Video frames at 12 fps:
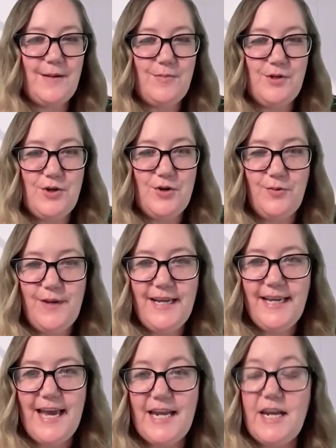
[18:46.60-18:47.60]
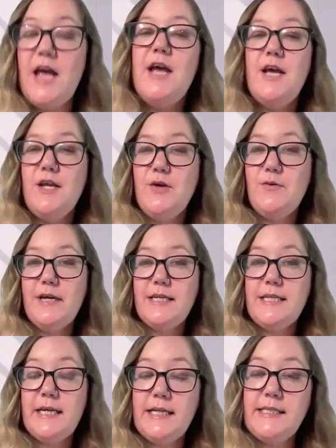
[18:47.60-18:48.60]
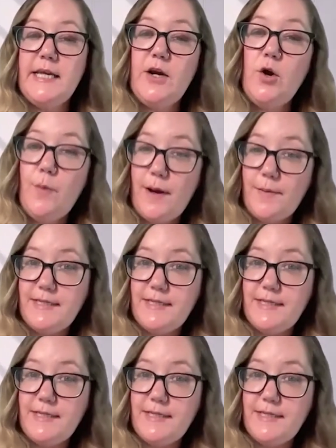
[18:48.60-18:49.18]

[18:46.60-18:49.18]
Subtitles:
Exceptional Weekend. You can get tickets at our